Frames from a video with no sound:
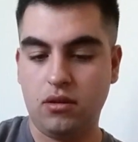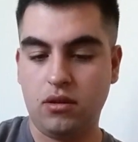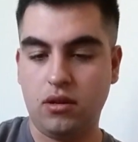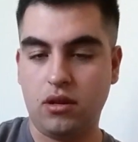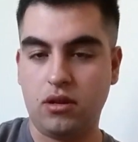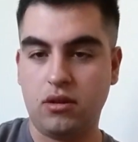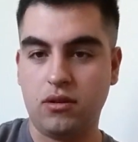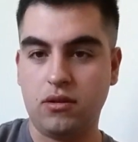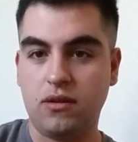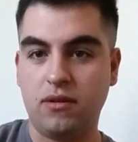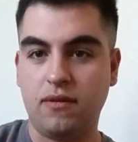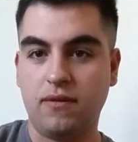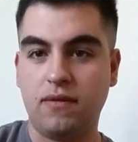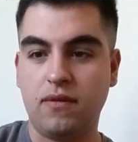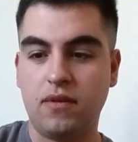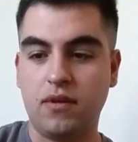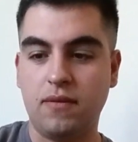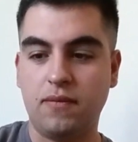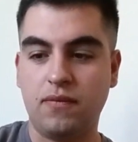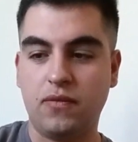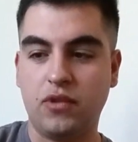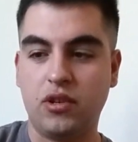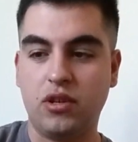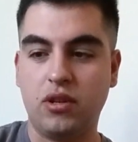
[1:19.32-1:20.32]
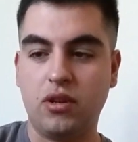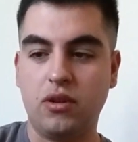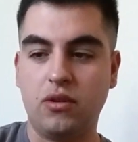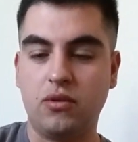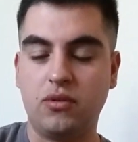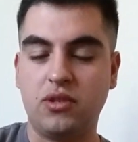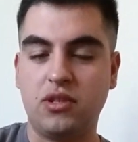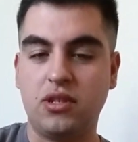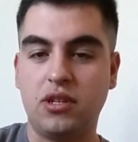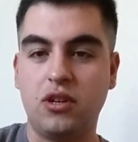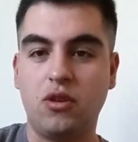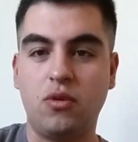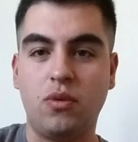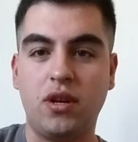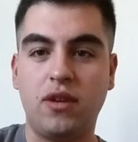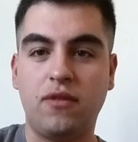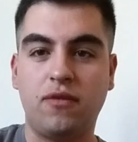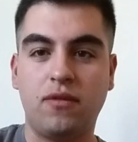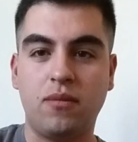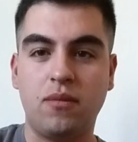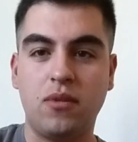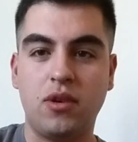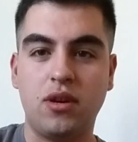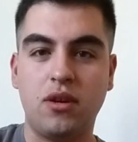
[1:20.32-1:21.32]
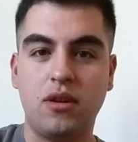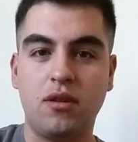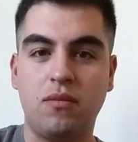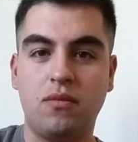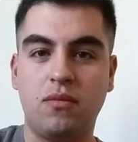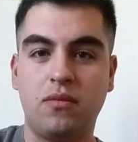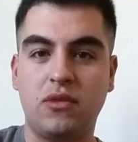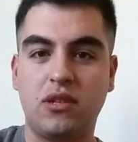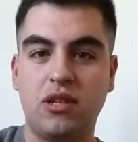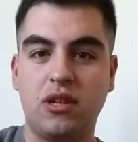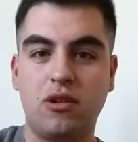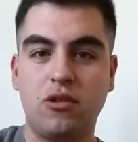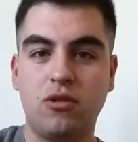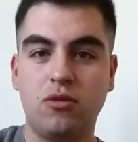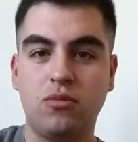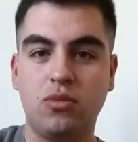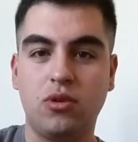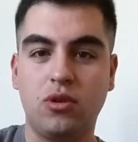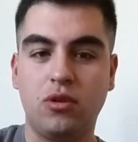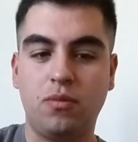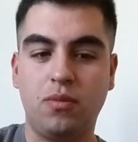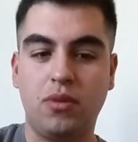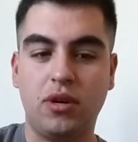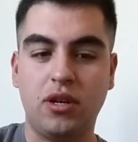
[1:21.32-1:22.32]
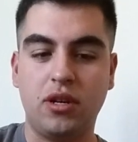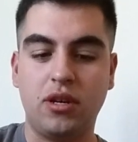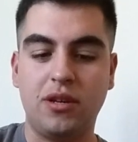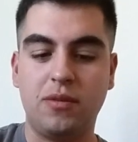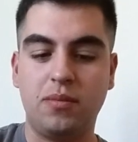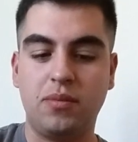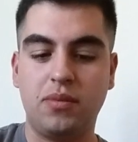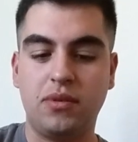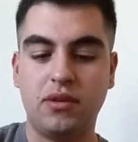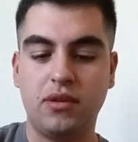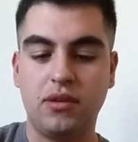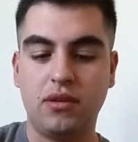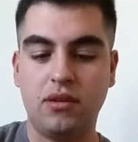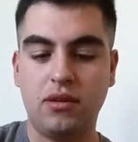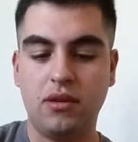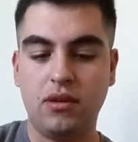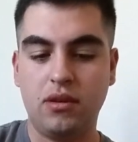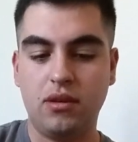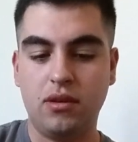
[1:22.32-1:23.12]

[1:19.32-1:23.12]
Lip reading: A lot of, stay away from them, terrible pipes.